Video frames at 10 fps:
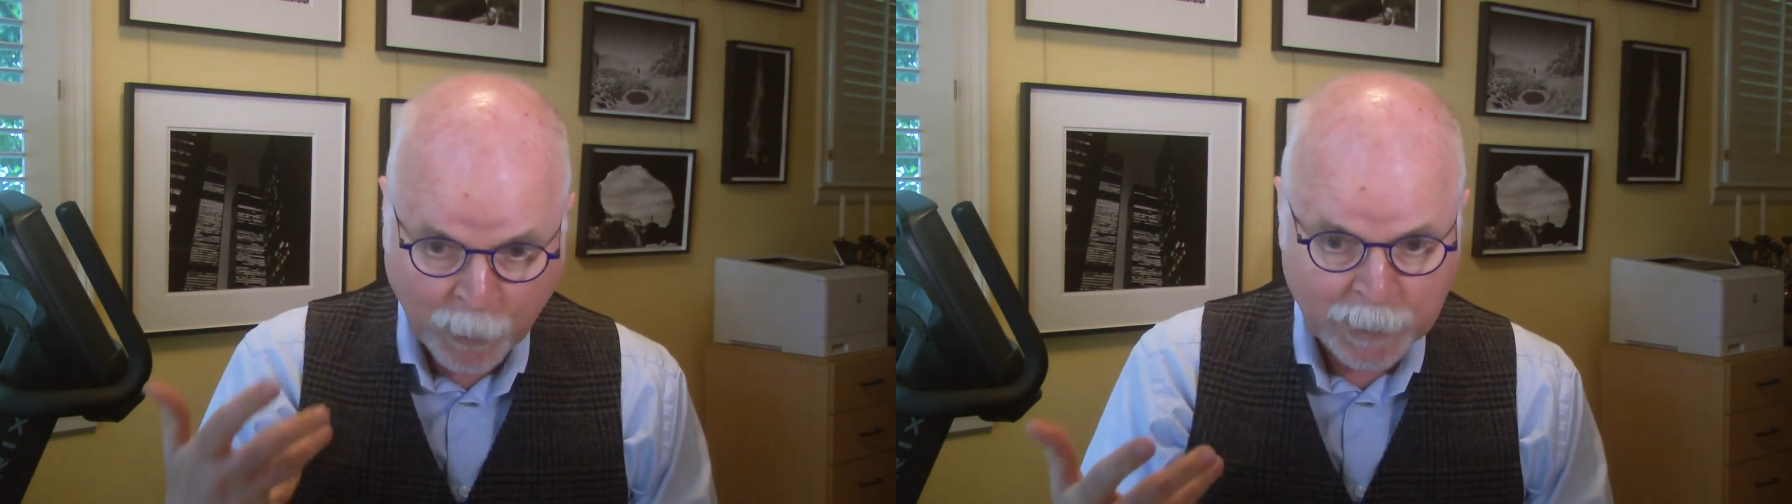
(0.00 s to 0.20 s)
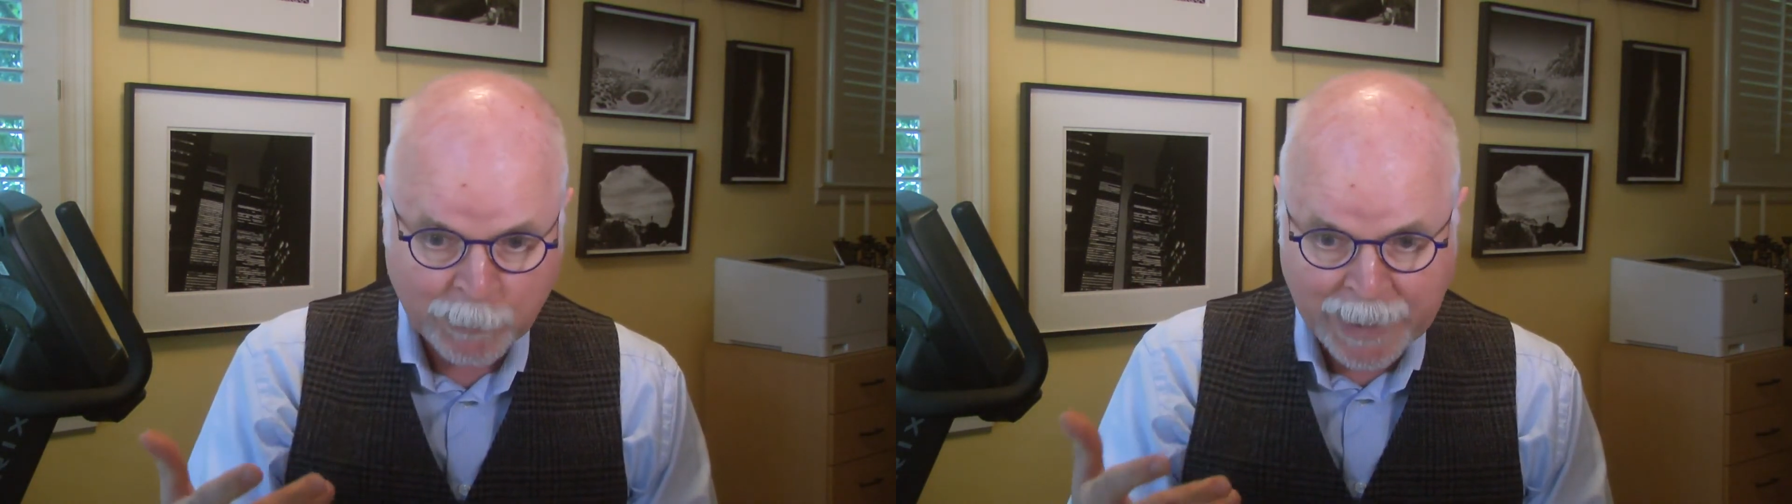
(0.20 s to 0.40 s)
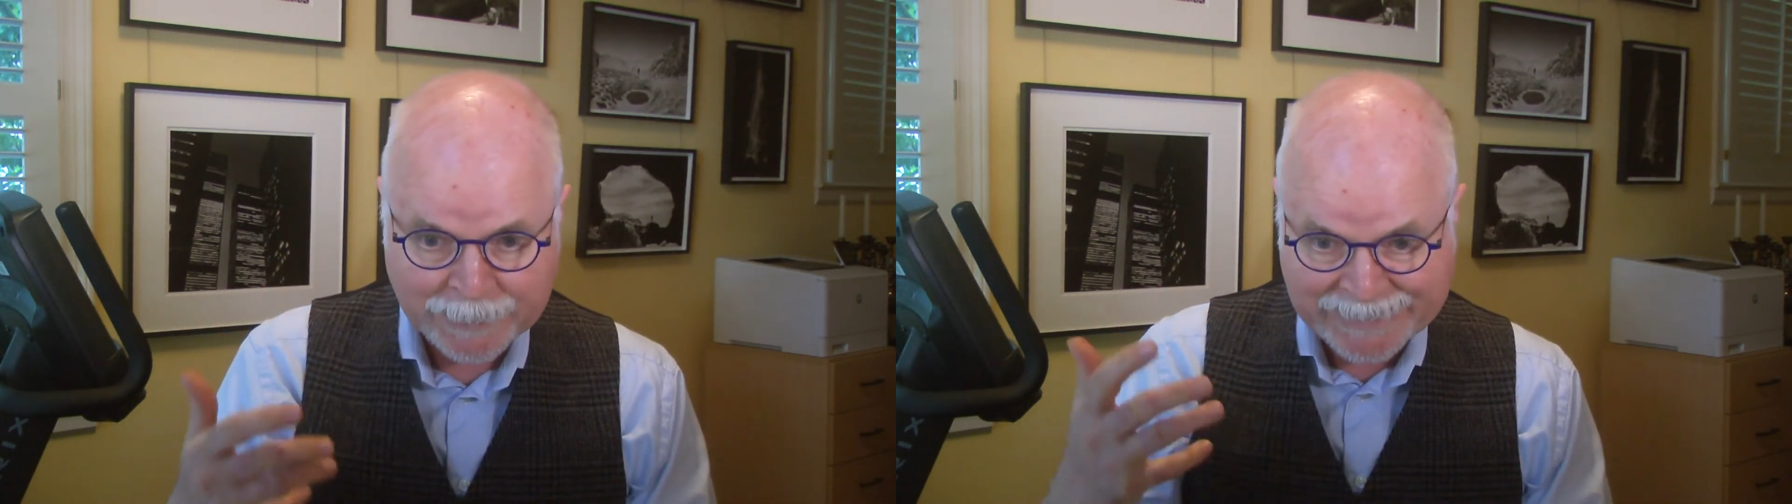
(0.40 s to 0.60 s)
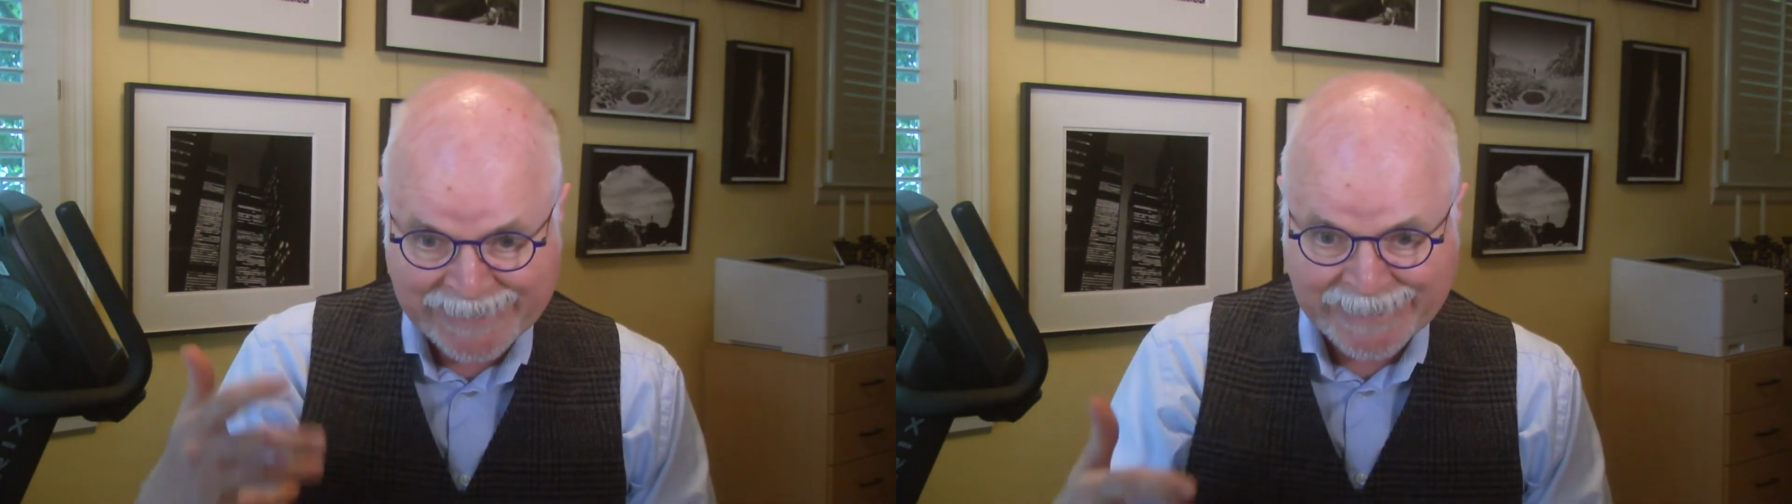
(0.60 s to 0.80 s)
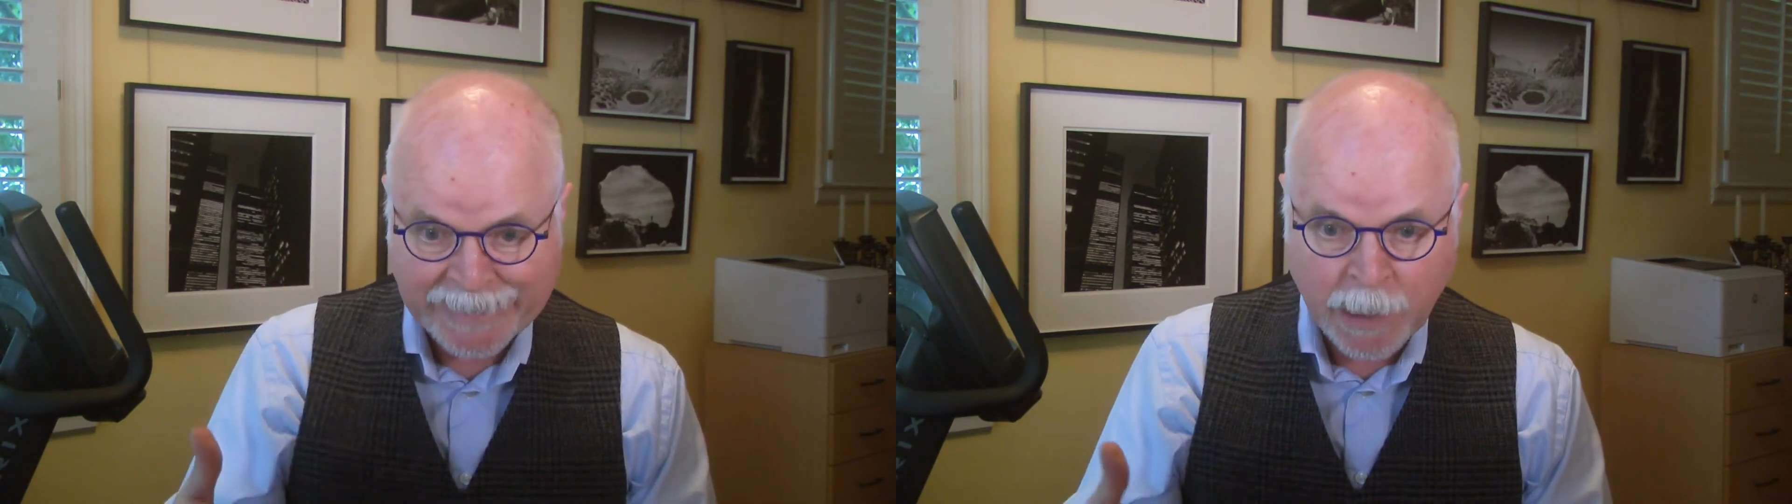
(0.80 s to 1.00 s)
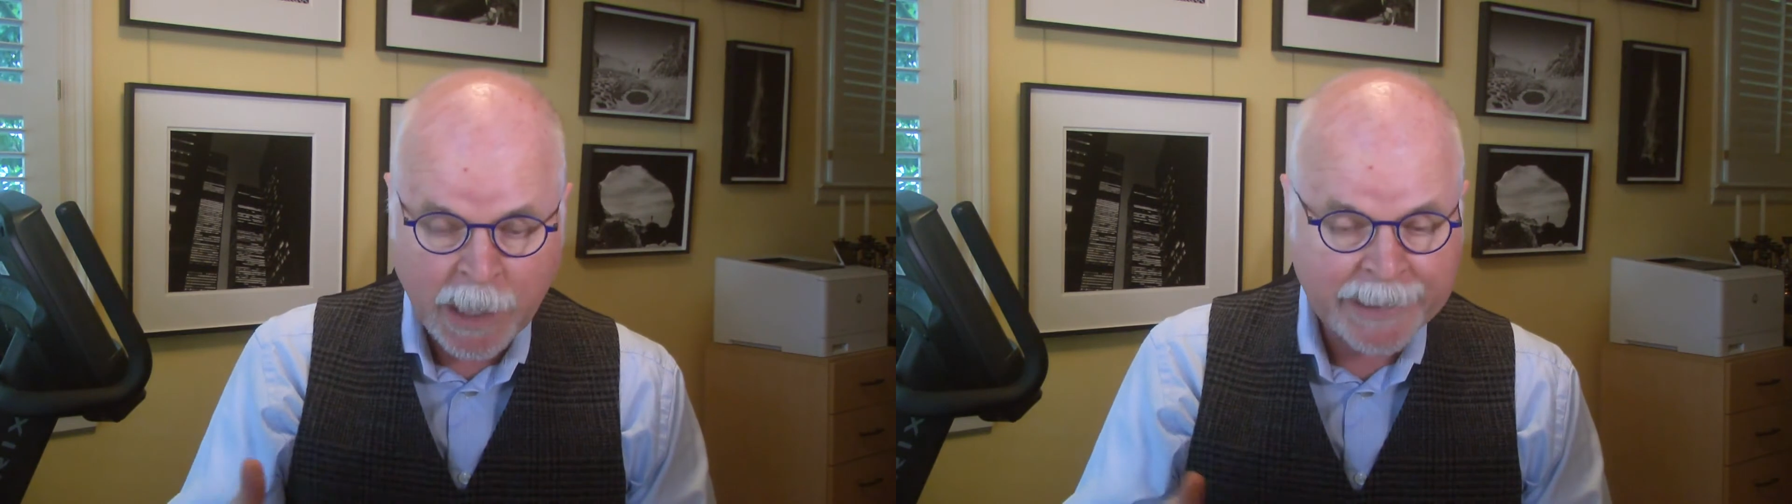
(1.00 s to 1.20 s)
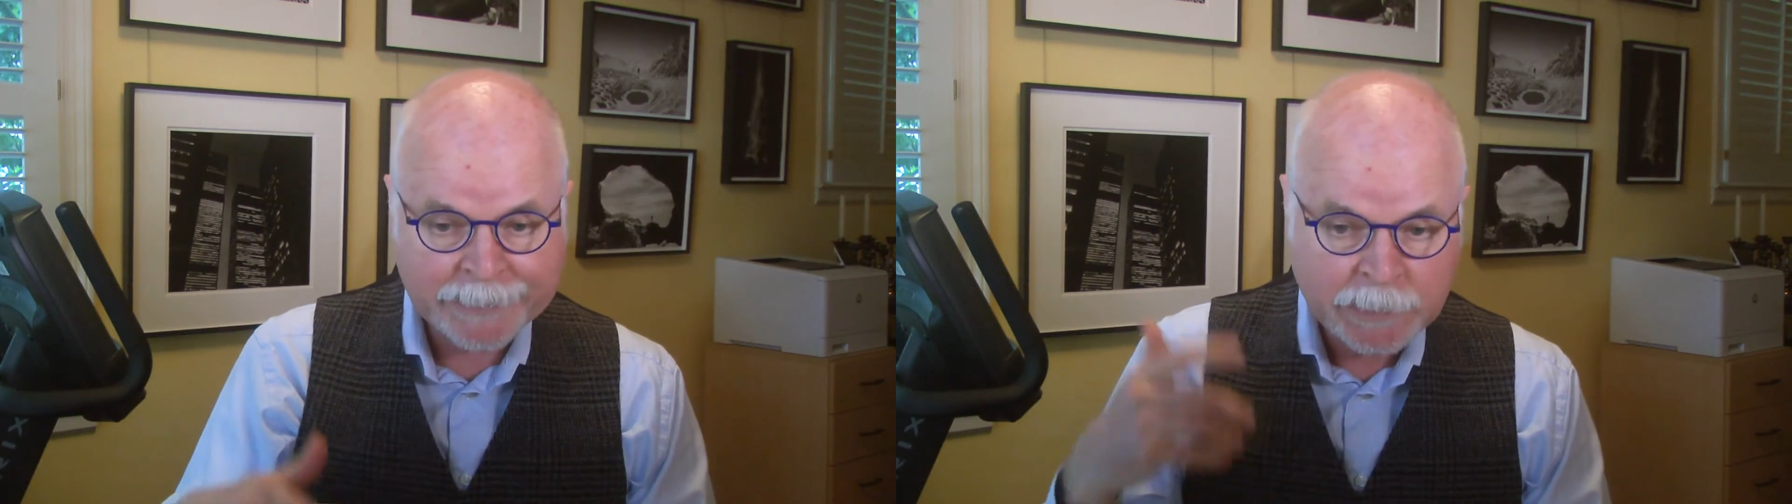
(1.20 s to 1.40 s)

around DEI